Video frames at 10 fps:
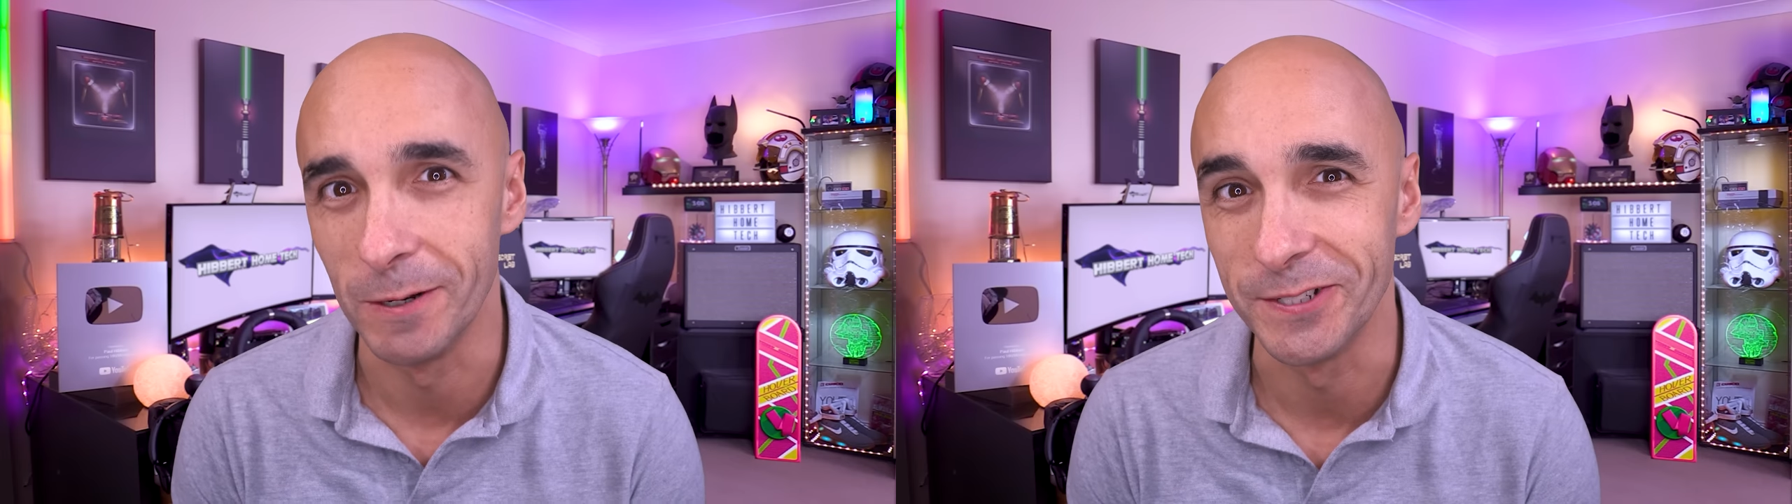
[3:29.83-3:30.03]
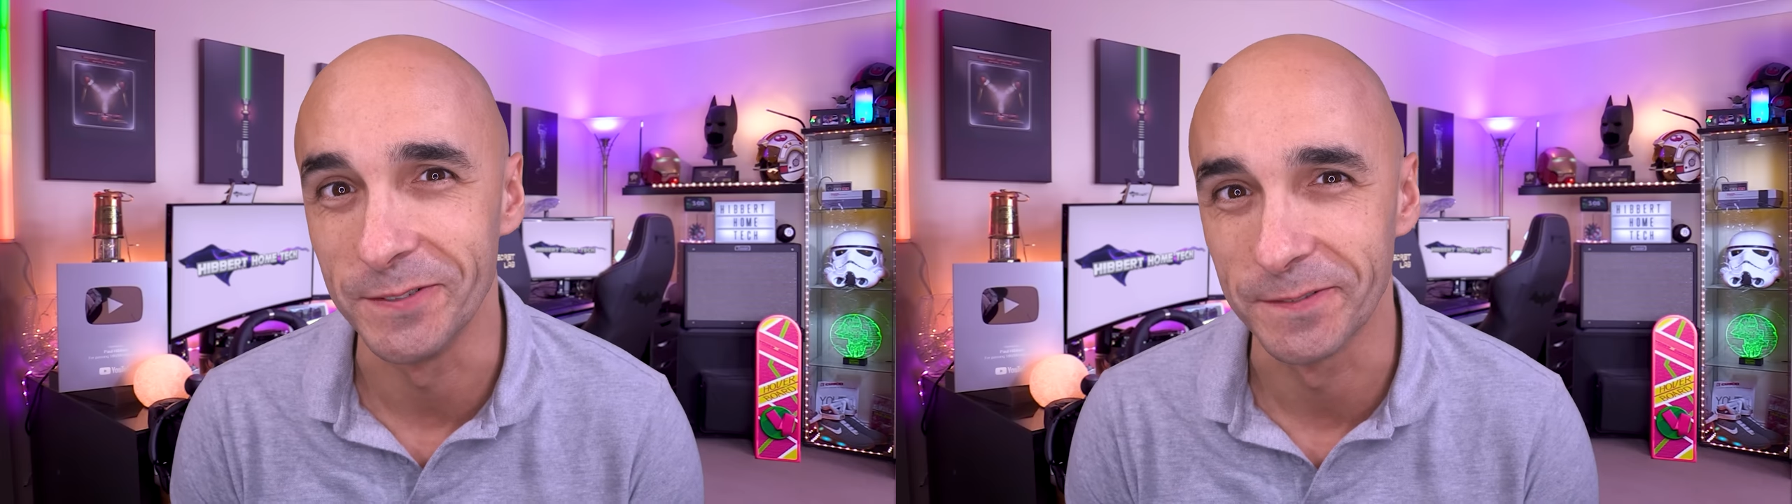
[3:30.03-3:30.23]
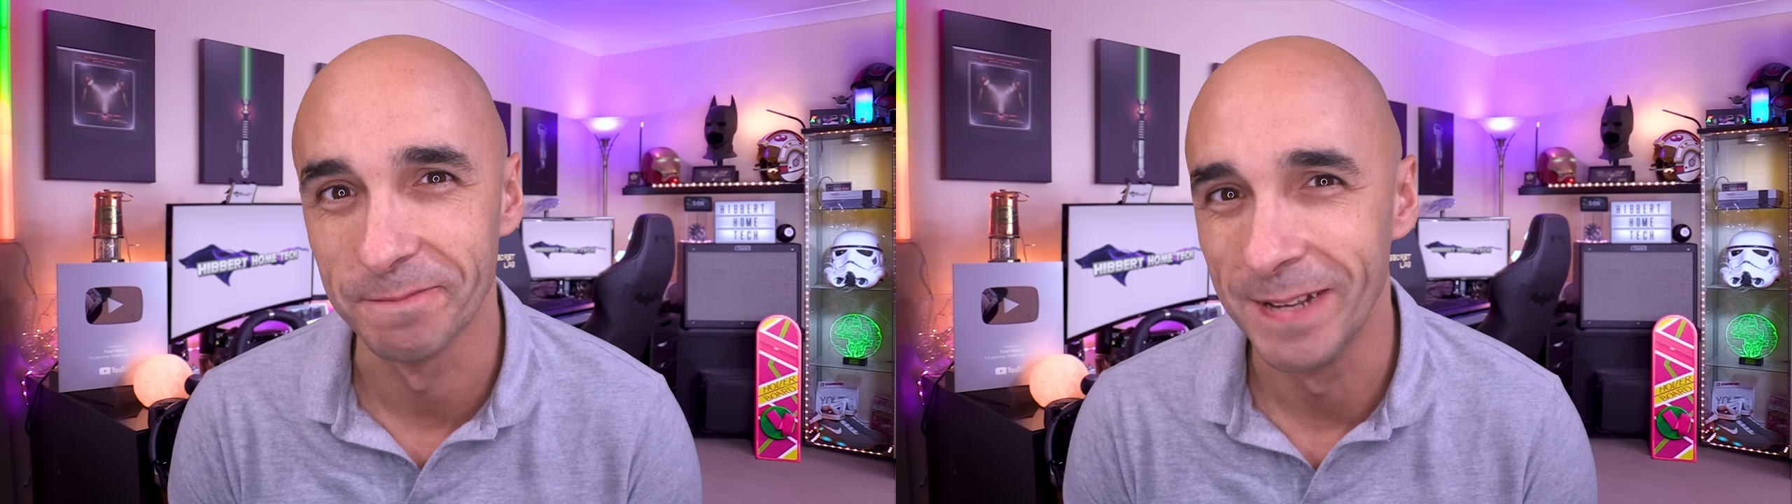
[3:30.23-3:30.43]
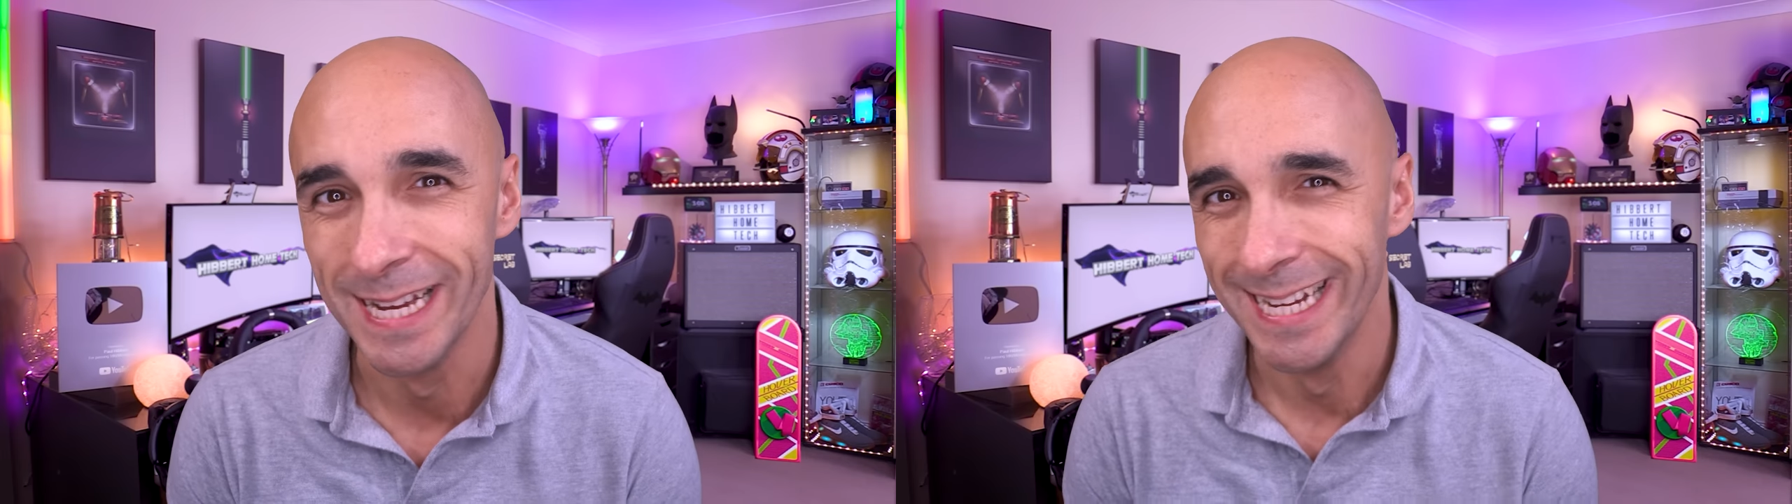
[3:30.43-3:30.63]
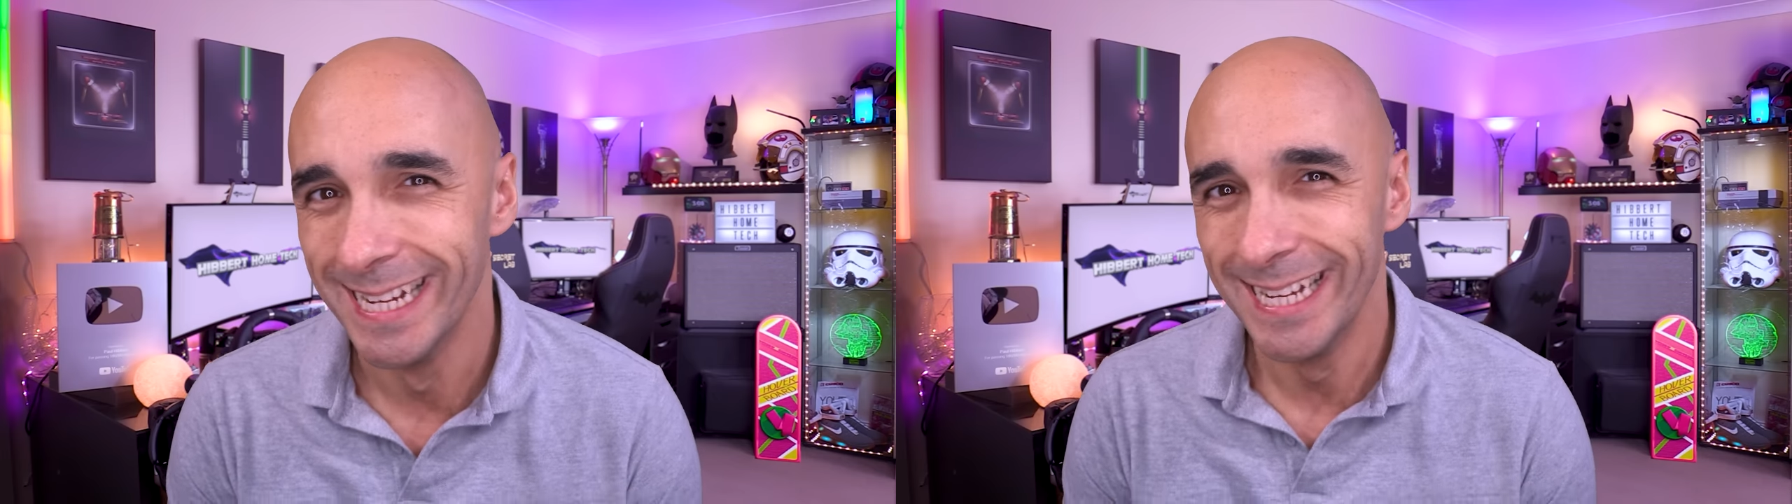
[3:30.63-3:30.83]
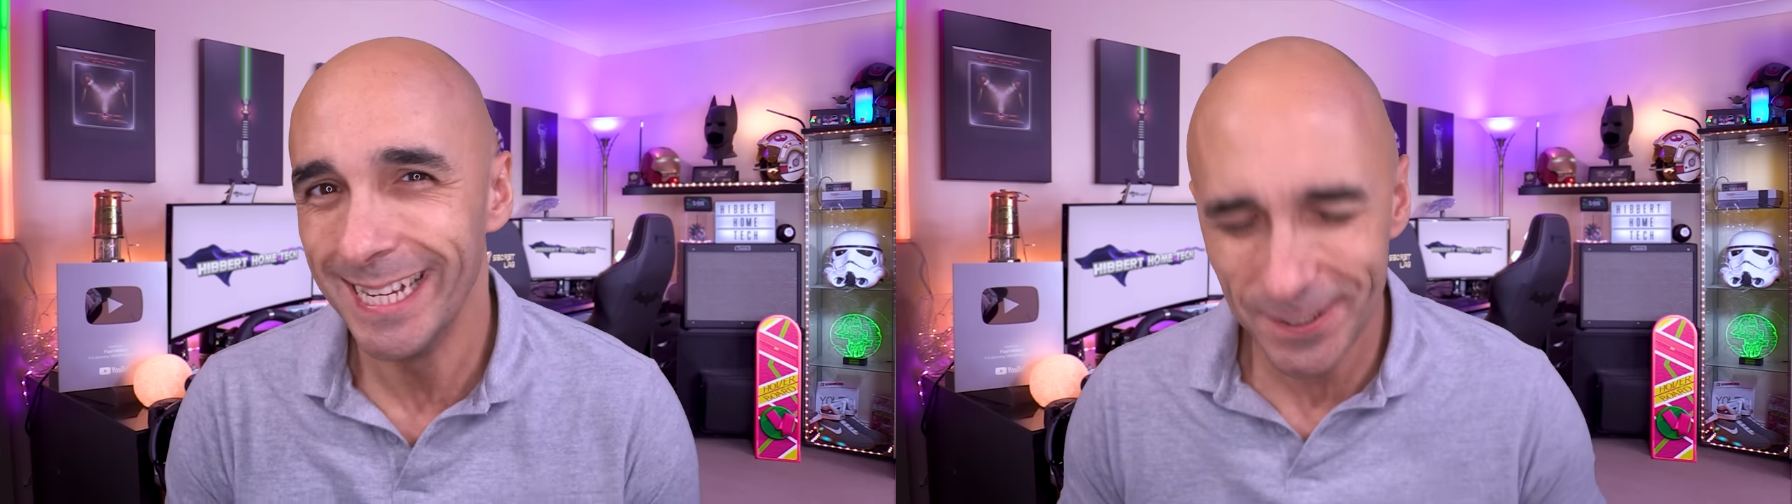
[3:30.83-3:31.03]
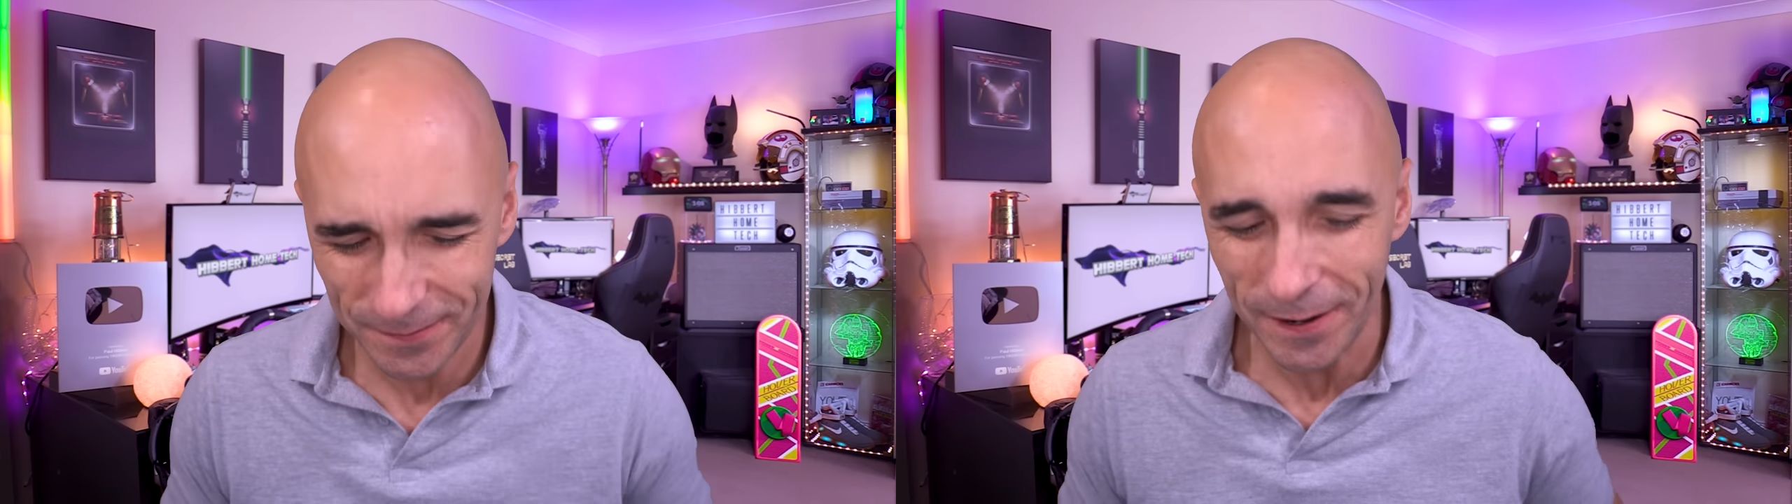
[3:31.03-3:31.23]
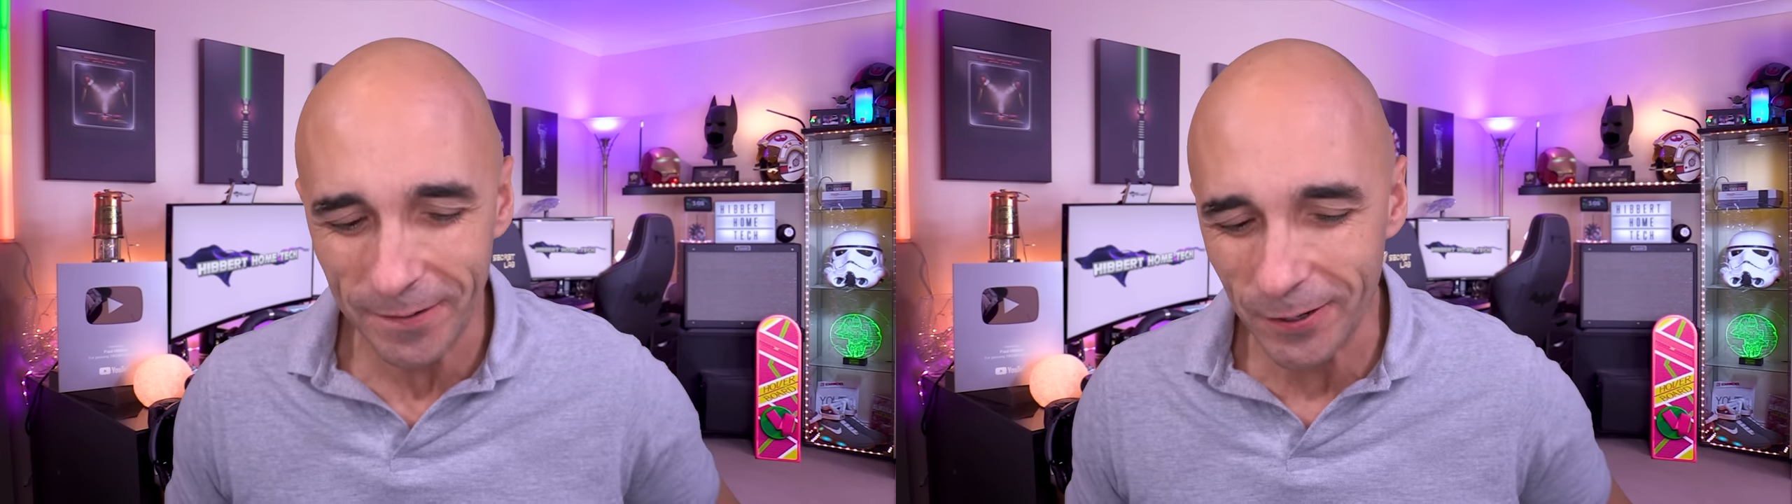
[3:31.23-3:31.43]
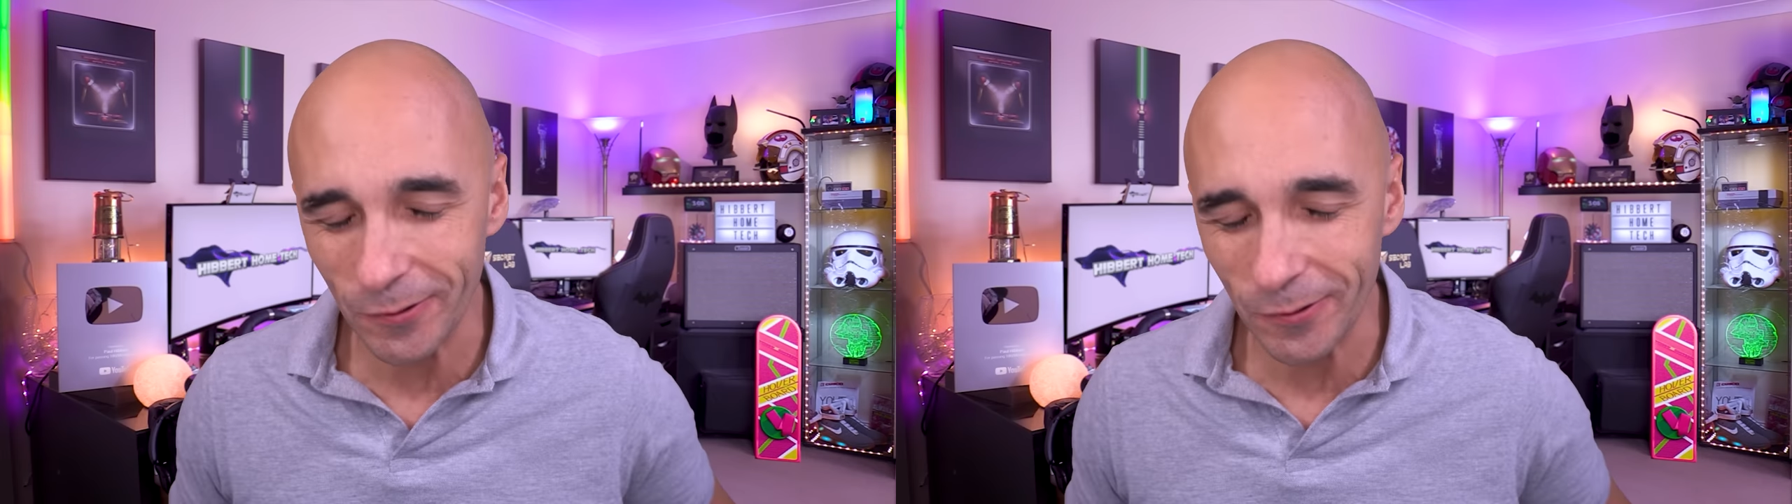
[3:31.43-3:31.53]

motive. It's very